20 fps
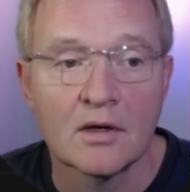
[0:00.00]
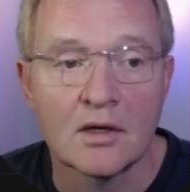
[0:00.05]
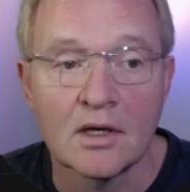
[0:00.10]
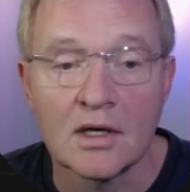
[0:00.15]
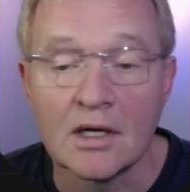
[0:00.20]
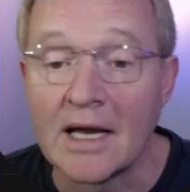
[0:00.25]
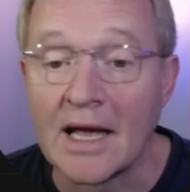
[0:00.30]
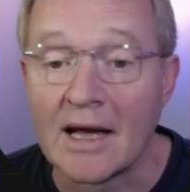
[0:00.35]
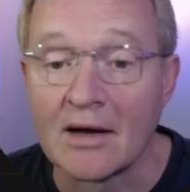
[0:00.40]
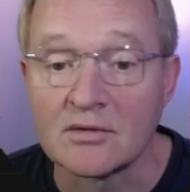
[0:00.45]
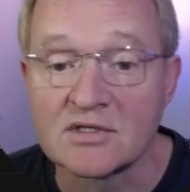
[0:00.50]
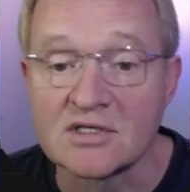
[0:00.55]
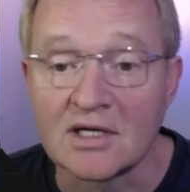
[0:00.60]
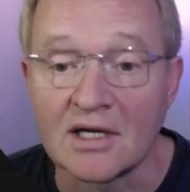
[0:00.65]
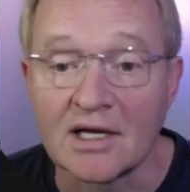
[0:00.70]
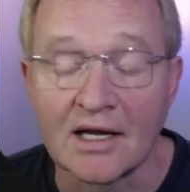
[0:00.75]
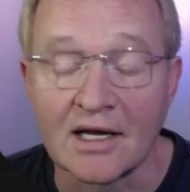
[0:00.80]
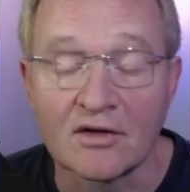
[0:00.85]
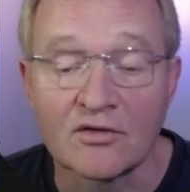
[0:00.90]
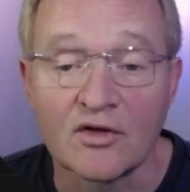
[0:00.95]
Now
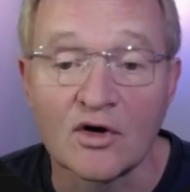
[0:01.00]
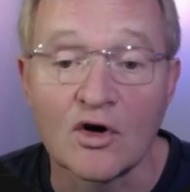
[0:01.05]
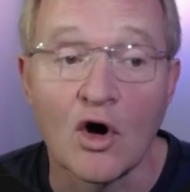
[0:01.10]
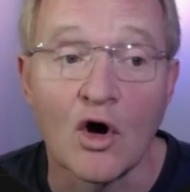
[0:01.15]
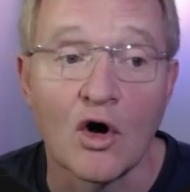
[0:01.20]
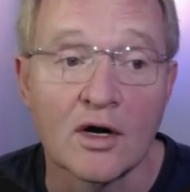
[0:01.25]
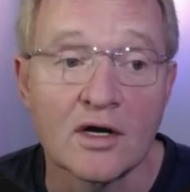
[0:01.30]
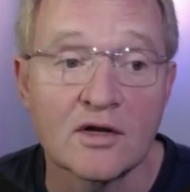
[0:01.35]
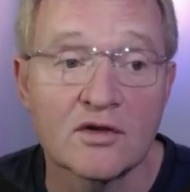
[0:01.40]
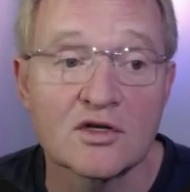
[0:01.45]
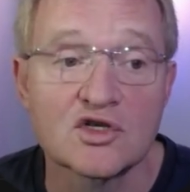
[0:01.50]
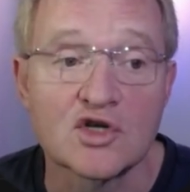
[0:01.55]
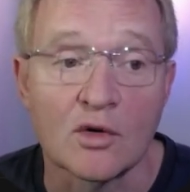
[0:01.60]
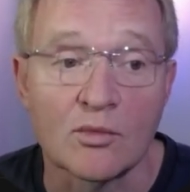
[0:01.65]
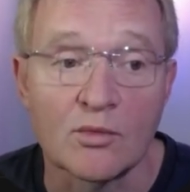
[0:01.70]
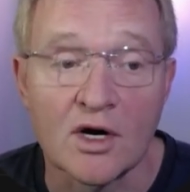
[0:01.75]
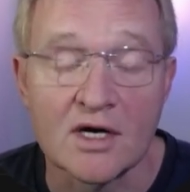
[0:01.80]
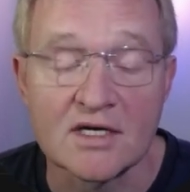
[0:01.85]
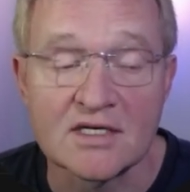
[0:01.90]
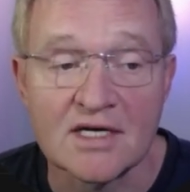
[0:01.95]
select the cog in the
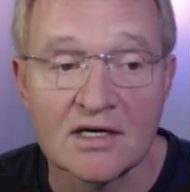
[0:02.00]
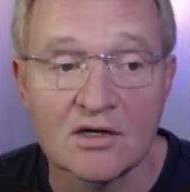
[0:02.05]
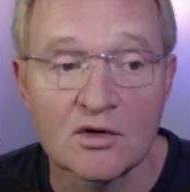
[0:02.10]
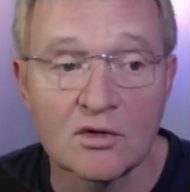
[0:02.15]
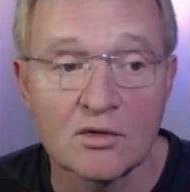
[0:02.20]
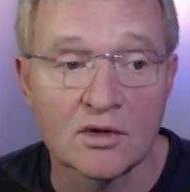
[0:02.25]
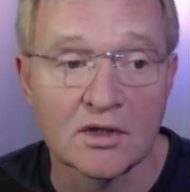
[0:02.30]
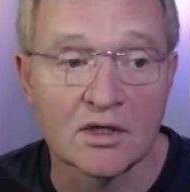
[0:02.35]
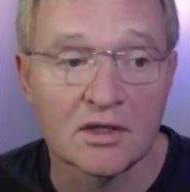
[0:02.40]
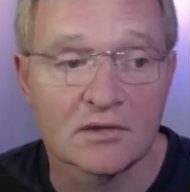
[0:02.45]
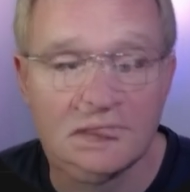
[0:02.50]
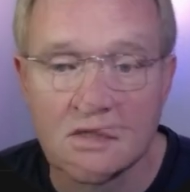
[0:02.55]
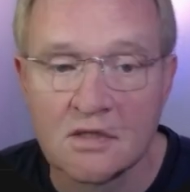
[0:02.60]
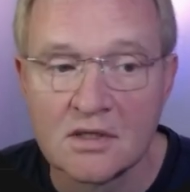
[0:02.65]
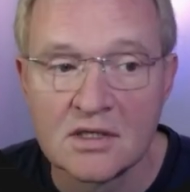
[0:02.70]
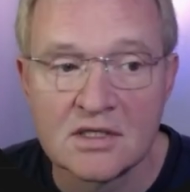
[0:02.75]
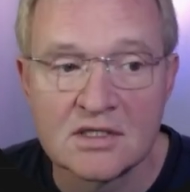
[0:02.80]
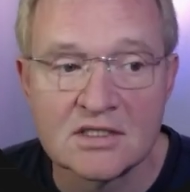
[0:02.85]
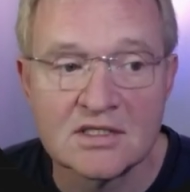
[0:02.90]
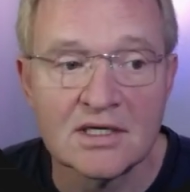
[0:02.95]
top right hand corner.
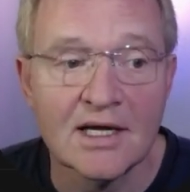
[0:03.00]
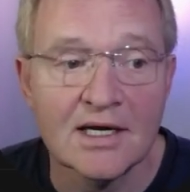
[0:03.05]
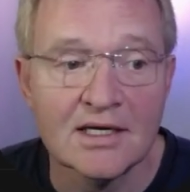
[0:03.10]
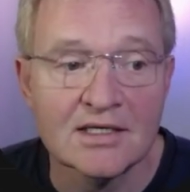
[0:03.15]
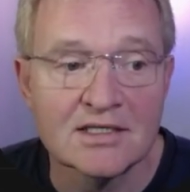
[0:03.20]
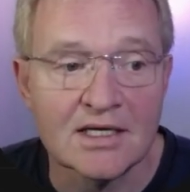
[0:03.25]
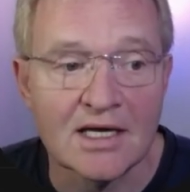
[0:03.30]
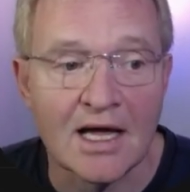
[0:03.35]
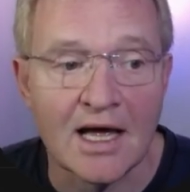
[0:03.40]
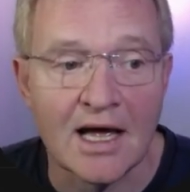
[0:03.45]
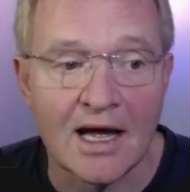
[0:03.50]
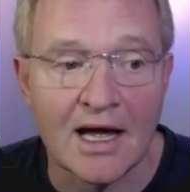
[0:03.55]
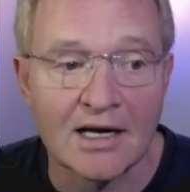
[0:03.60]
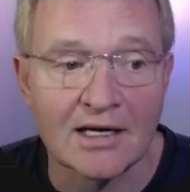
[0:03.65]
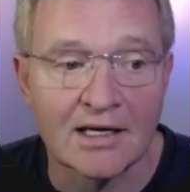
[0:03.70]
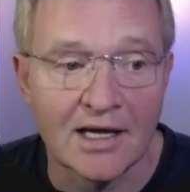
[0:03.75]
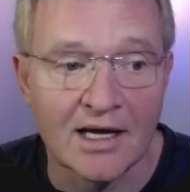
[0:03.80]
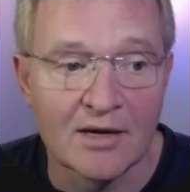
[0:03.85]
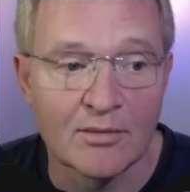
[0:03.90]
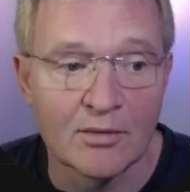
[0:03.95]
Select
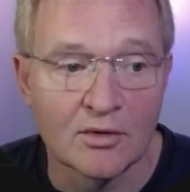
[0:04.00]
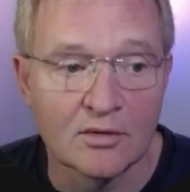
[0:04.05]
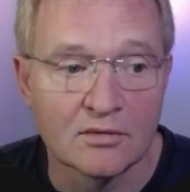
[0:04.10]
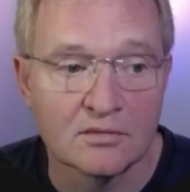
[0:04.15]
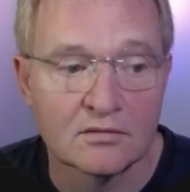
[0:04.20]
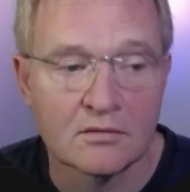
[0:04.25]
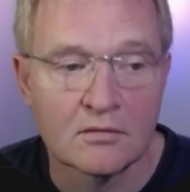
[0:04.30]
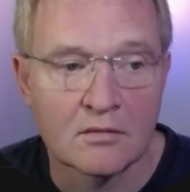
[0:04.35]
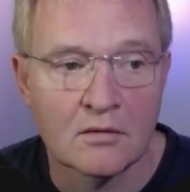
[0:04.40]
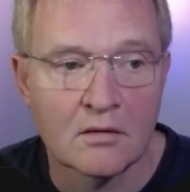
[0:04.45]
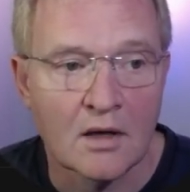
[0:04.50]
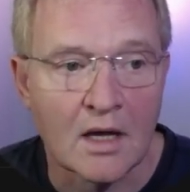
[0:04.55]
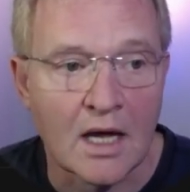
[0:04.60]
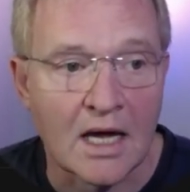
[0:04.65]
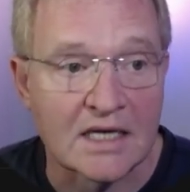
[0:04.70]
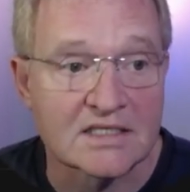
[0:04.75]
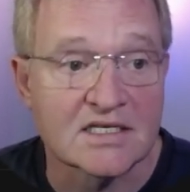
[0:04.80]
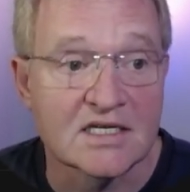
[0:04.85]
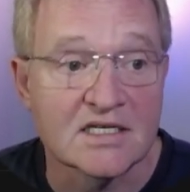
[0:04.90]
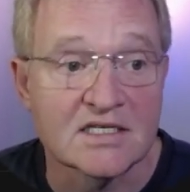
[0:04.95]
Add Label
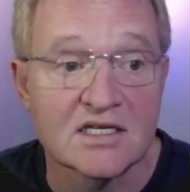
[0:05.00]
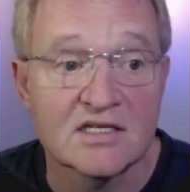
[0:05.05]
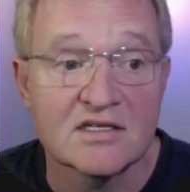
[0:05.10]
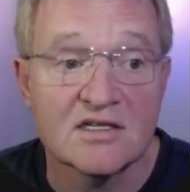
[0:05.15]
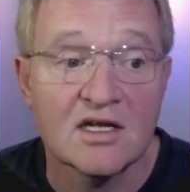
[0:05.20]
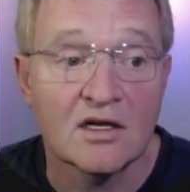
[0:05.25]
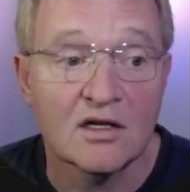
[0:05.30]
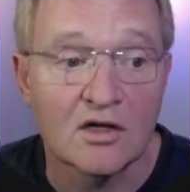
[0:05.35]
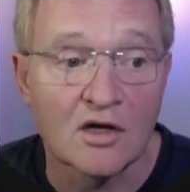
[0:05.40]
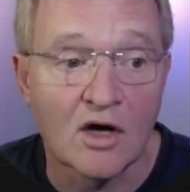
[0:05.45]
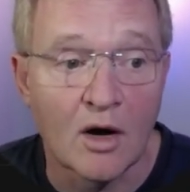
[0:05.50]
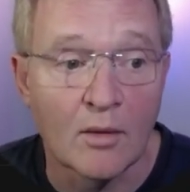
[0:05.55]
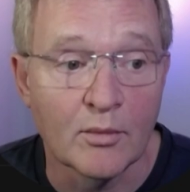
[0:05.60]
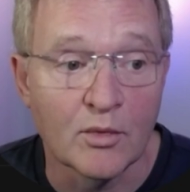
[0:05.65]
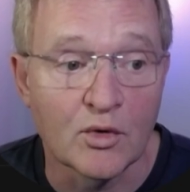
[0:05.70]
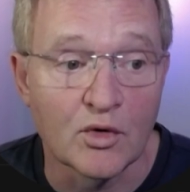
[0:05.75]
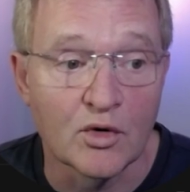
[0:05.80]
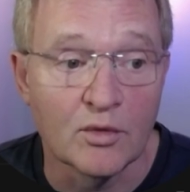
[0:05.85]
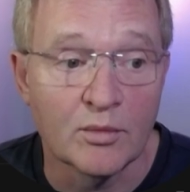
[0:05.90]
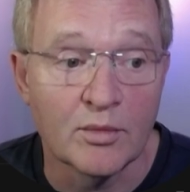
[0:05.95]
as this is the alarm
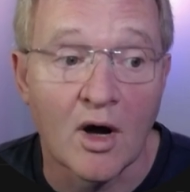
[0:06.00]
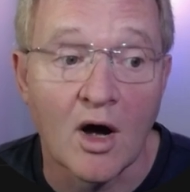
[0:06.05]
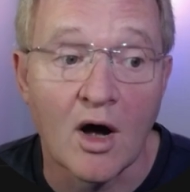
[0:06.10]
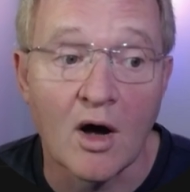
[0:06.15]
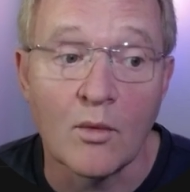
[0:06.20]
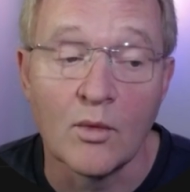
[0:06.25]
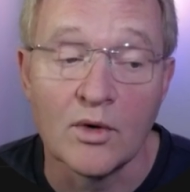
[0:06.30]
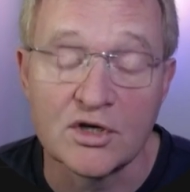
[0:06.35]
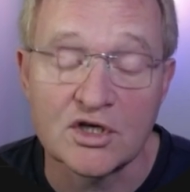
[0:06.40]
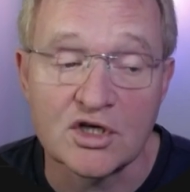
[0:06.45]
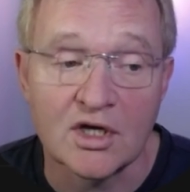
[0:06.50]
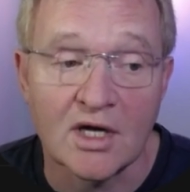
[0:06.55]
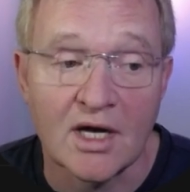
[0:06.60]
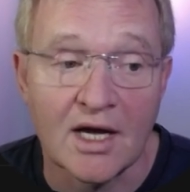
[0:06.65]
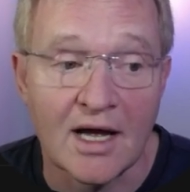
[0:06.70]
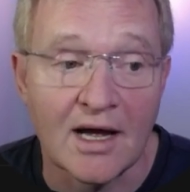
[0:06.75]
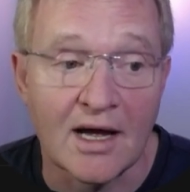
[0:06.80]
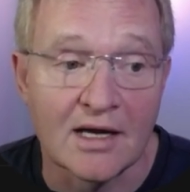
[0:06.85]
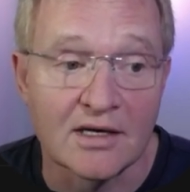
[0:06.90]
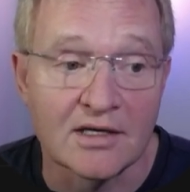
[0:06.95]
group, I wish to
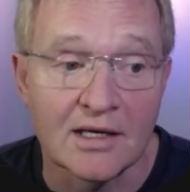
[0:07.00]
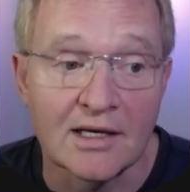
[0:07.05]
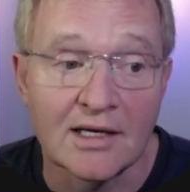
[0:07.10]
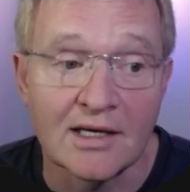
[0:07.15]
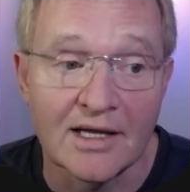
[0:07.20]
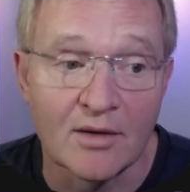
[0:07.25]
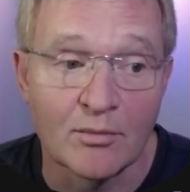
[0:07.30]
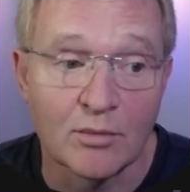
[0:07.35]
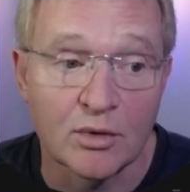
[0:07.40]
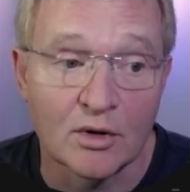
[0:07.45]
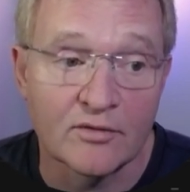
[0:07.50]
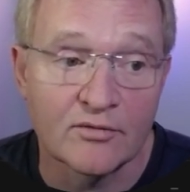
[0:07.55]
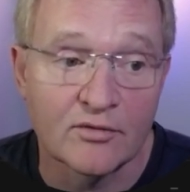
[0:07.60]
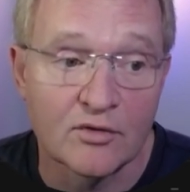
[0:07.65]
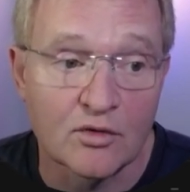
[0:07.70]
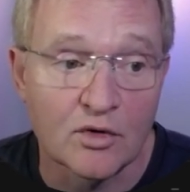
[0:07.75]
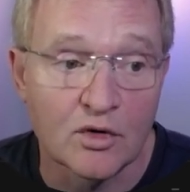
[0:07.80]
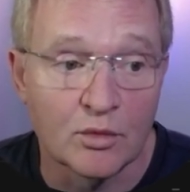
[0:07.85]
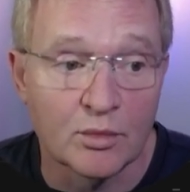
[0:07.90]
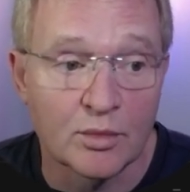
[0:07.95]
add a label of
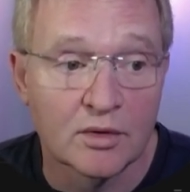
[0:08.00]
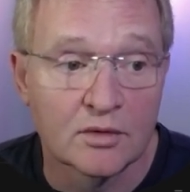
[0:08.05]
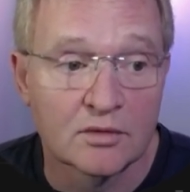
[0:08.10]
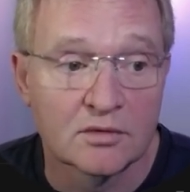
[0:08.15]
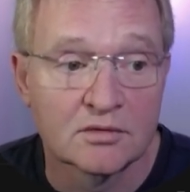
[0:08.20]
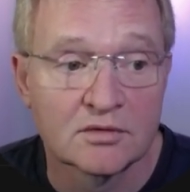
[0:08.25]
group.